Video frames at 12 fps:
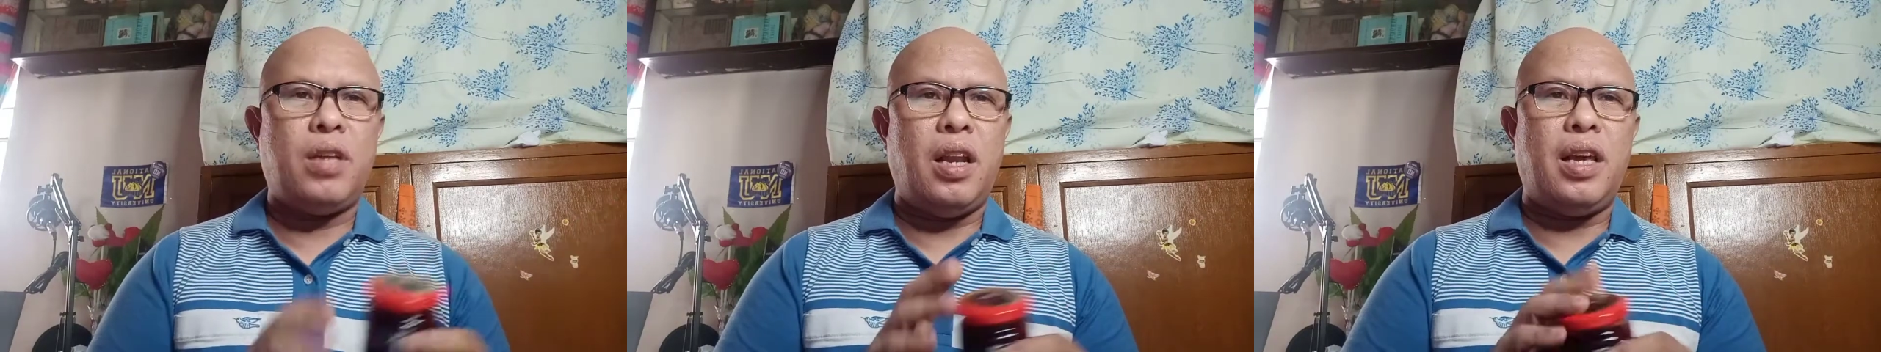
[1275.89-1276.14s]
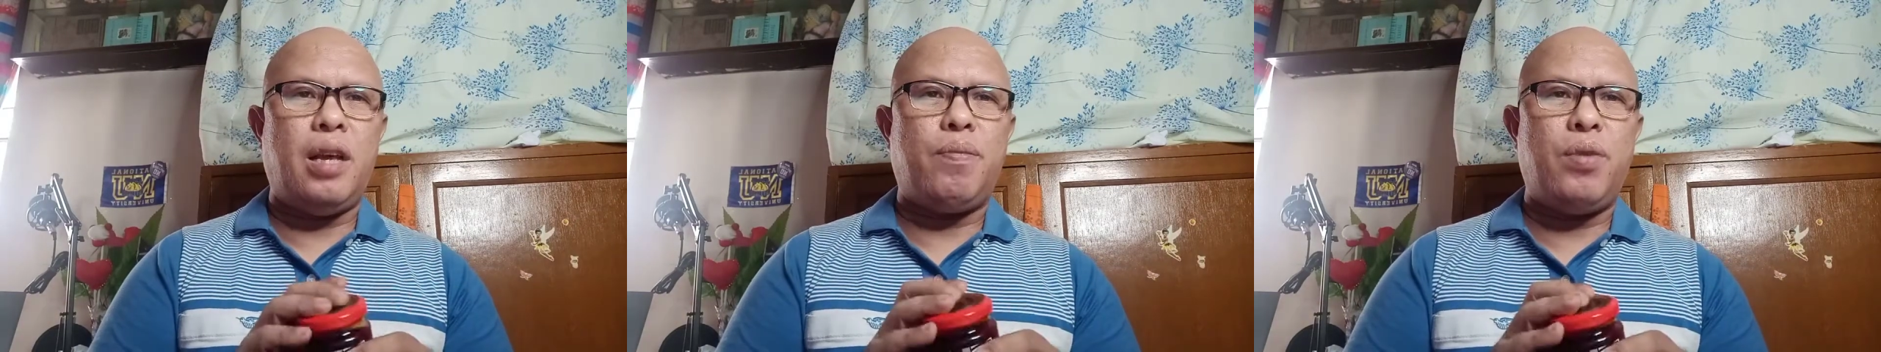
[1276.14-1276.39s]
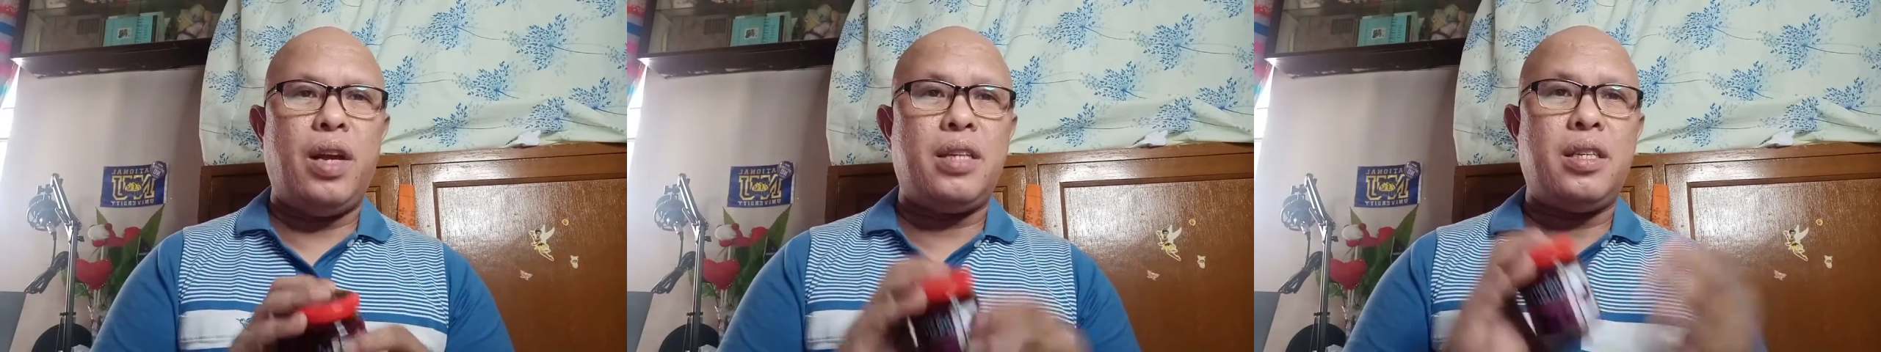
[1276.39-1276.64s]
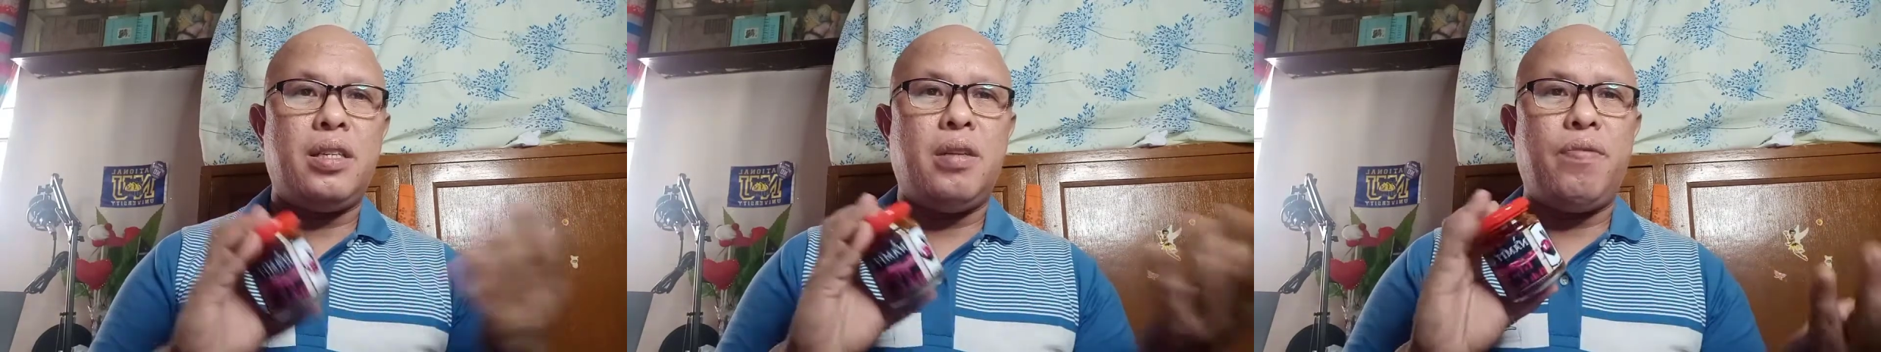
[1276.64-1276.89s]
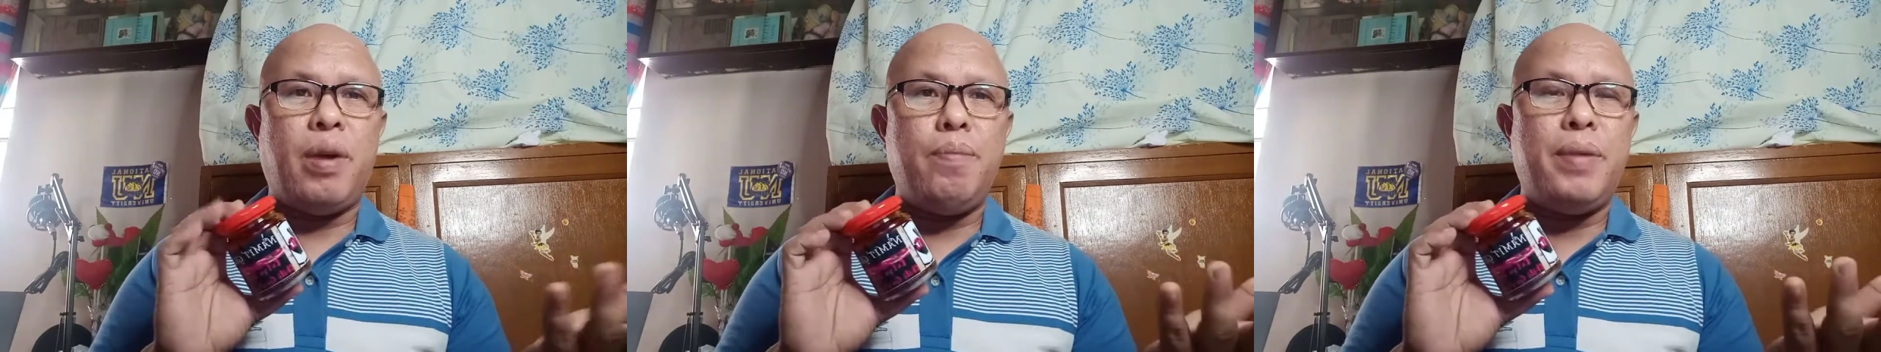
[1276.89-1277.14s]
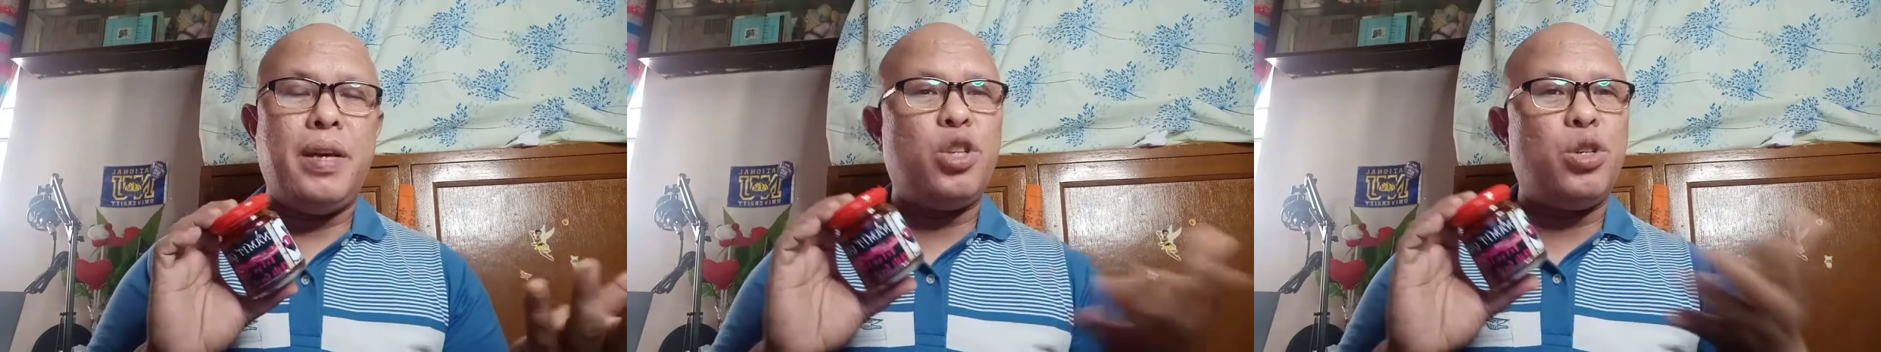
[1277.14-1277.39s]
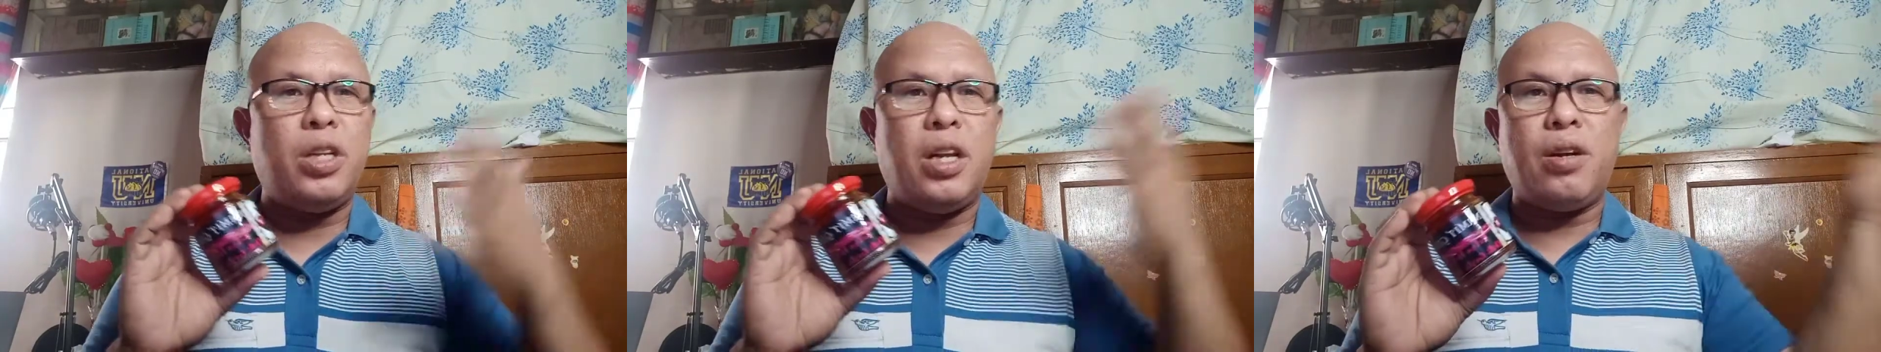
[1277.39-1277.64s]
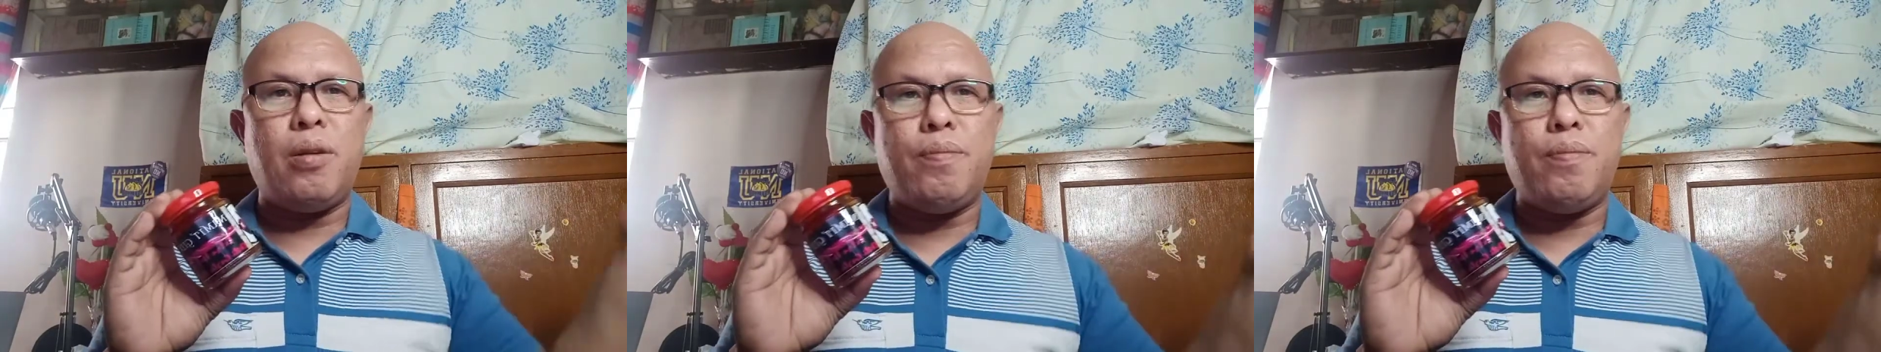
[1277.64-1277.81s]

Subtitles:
selling it for like 65 pesos and our